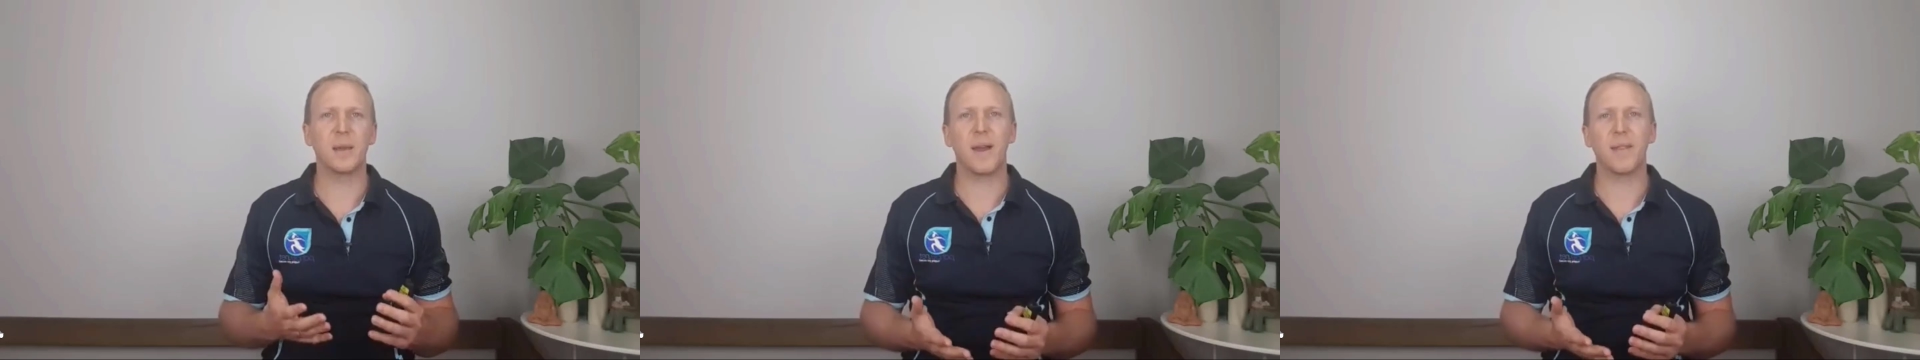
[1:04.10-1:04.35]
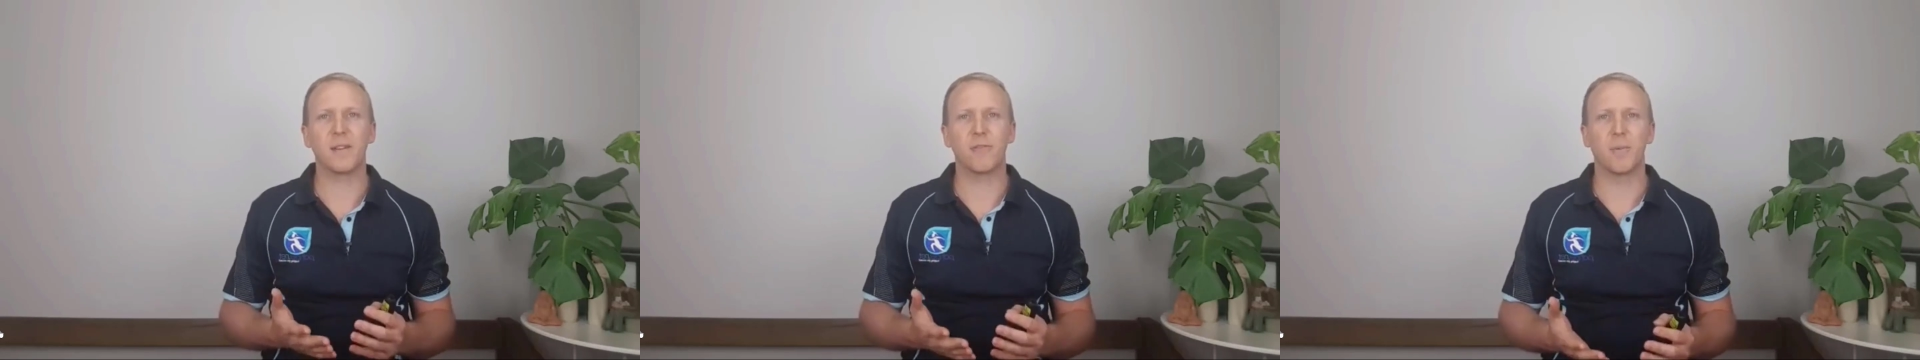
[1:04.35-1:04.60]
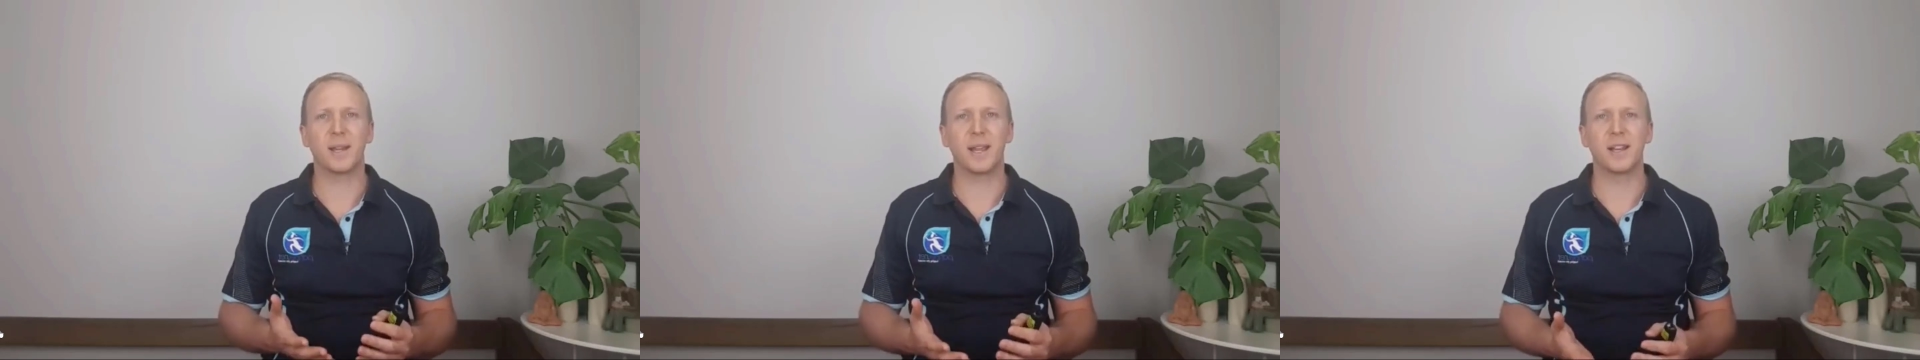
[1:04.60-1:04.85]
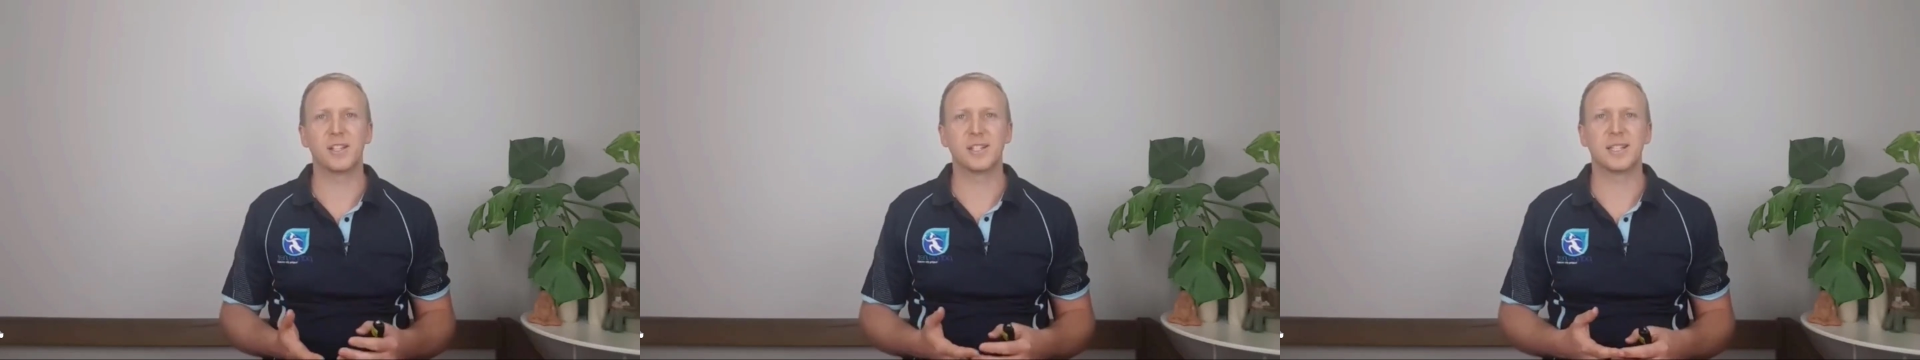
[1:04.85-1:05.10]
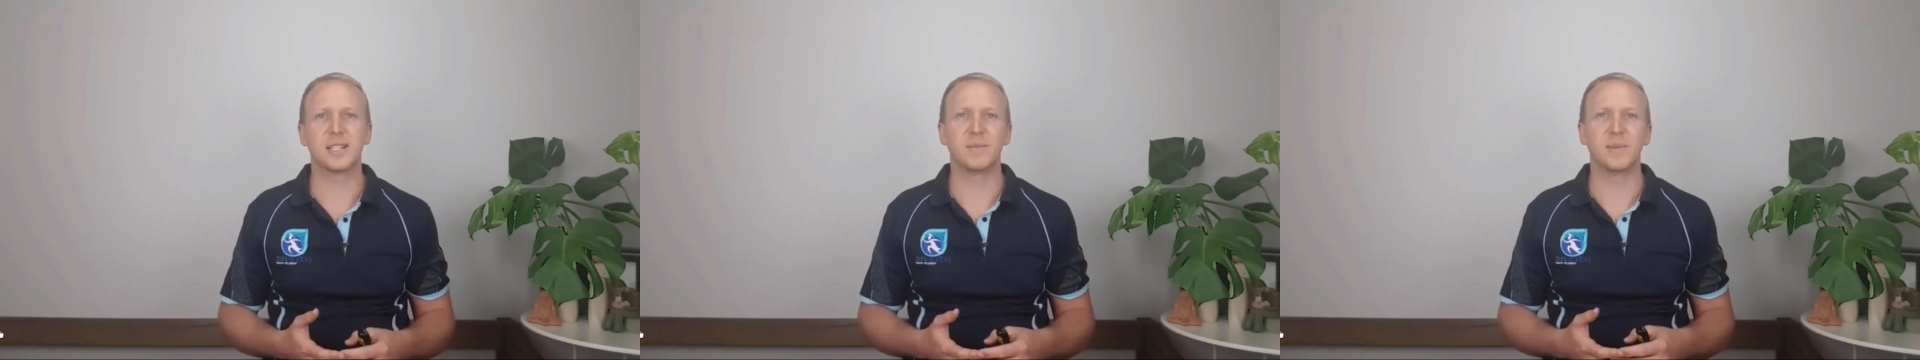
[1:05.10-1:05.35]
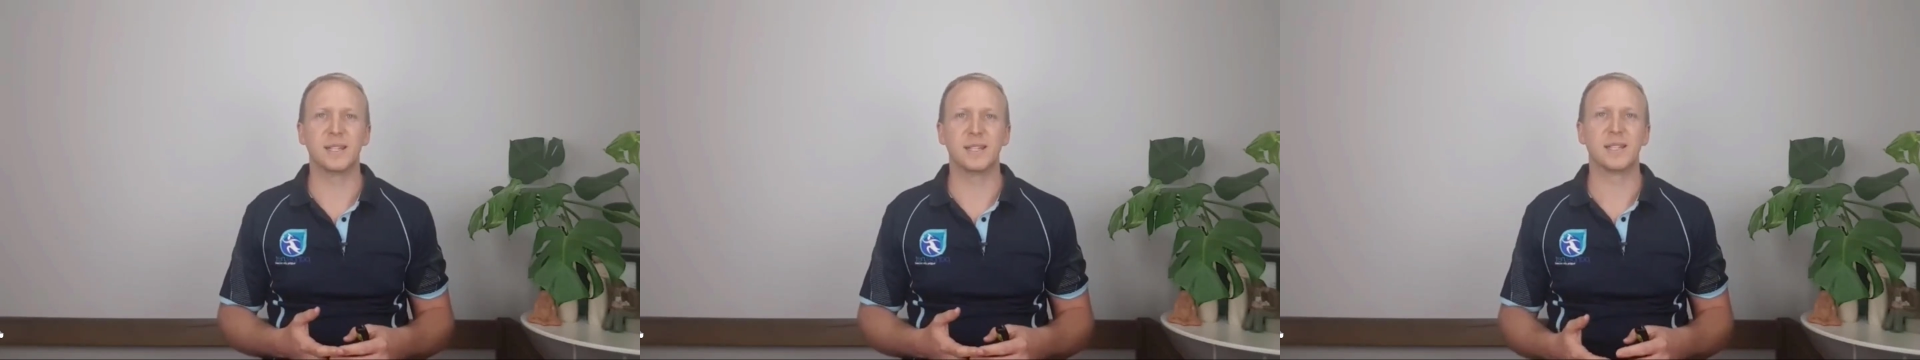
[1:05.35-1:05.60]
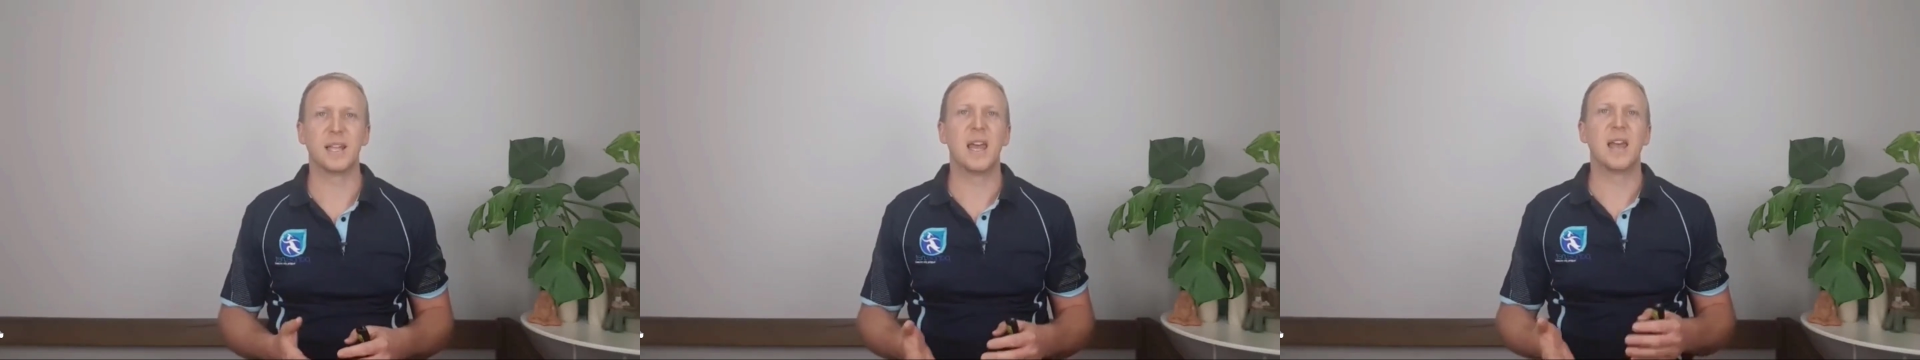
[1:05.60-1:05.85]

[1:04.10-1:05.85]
about the aerobic energy system is